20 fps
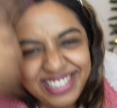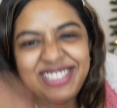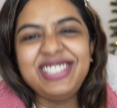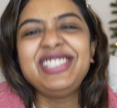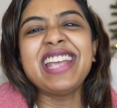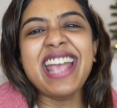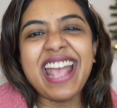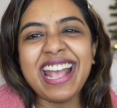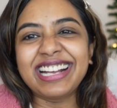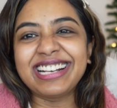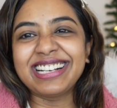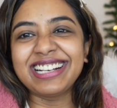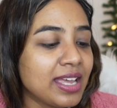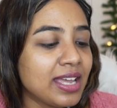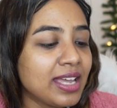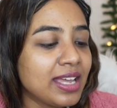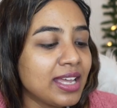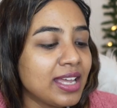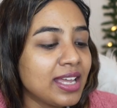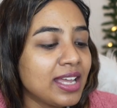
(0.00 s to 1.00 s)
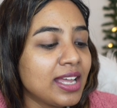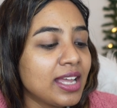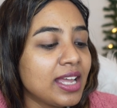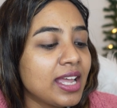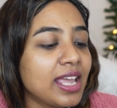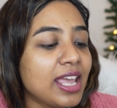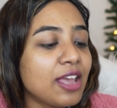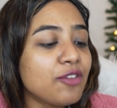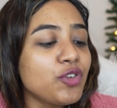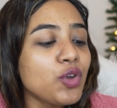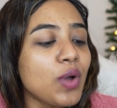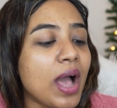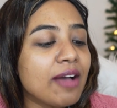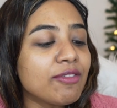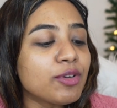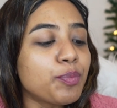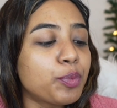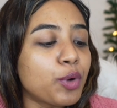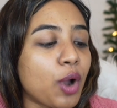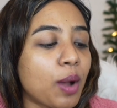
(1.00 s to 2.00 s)
Check. If you
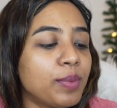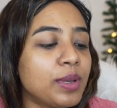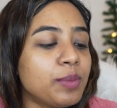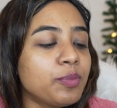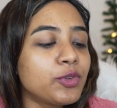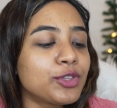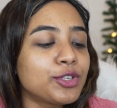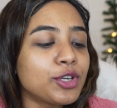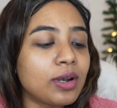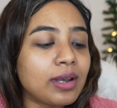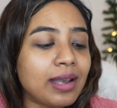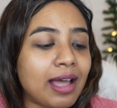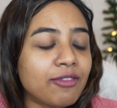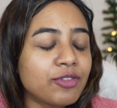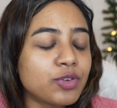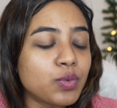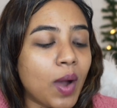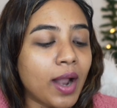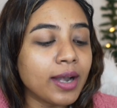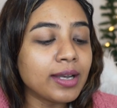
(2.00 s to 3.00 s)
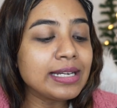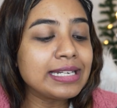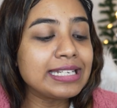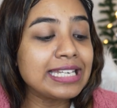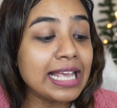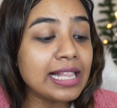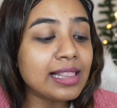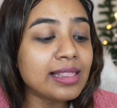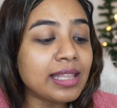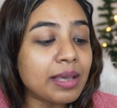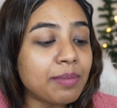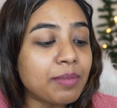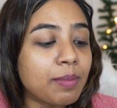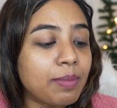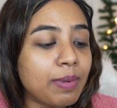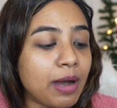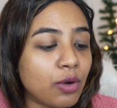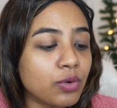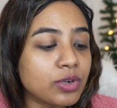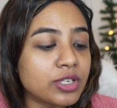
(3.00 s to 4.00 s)
have a problem with your loved one, tell them
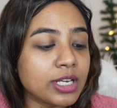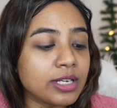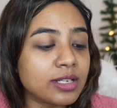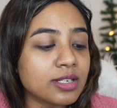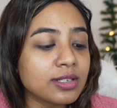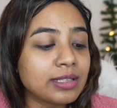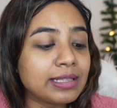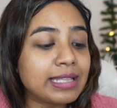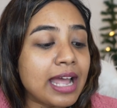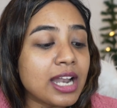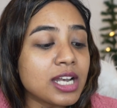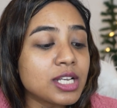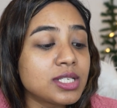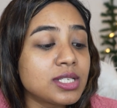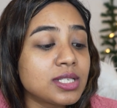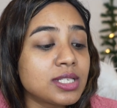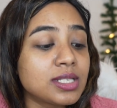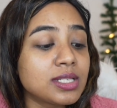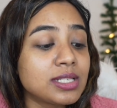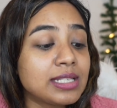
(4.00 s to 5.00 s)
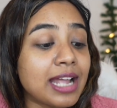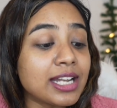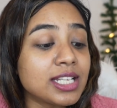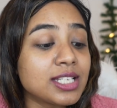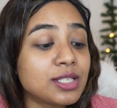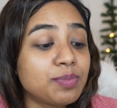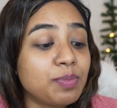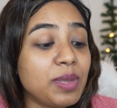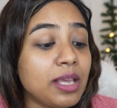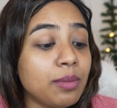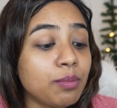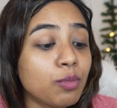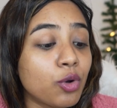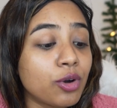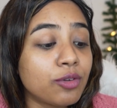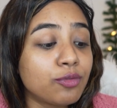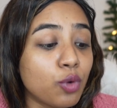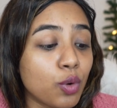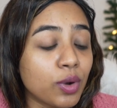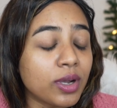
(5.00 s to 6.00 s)
about it. That's being
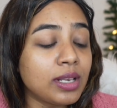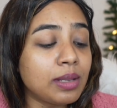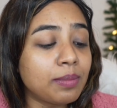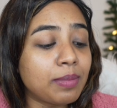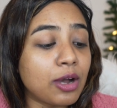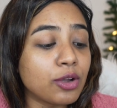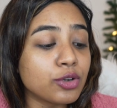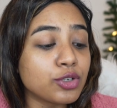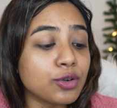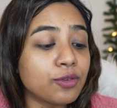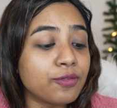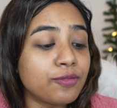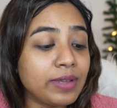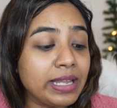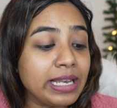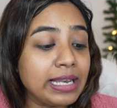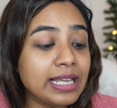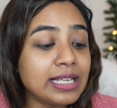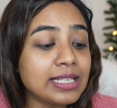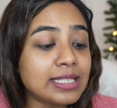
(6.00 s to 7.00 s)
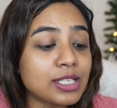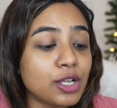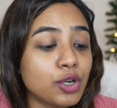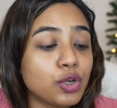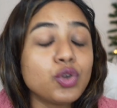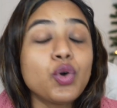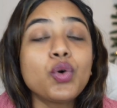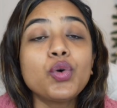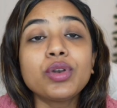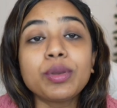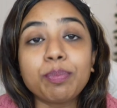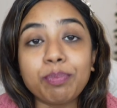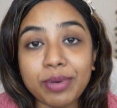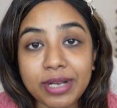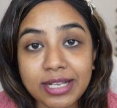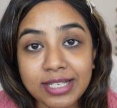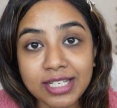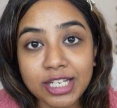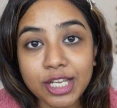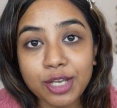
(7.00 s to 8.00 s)
more vocal about your feelings. No
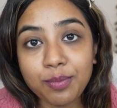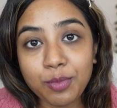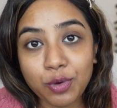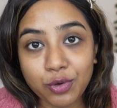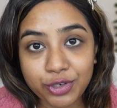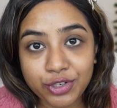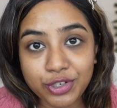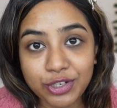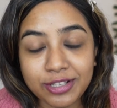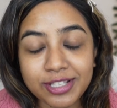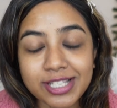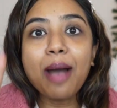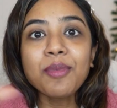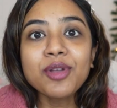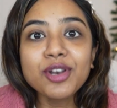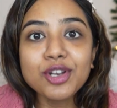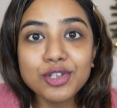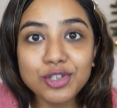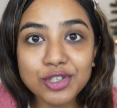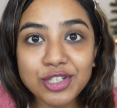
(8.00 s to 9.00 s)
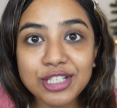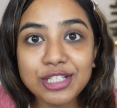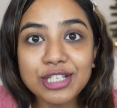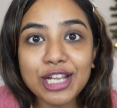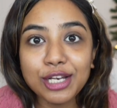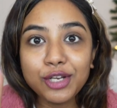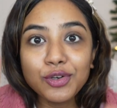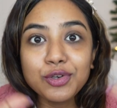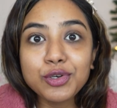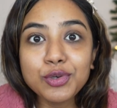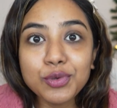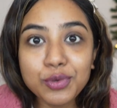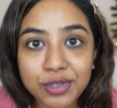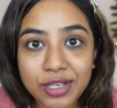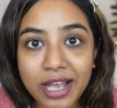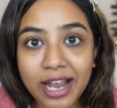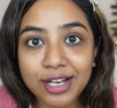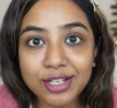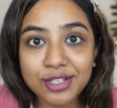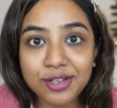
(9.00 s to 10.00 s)
repressed emotions. I'm gonna tell you two
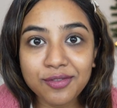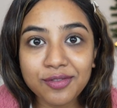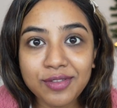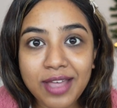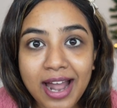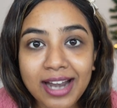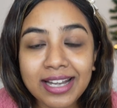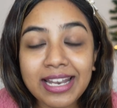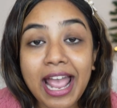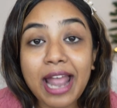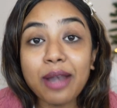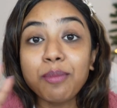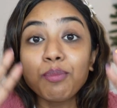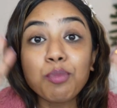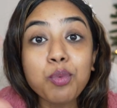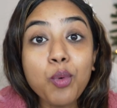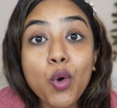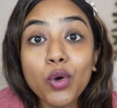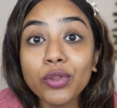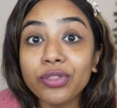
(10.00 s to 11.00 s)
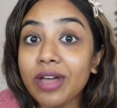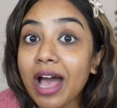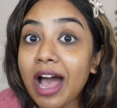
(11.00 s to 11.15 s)
sides of that and both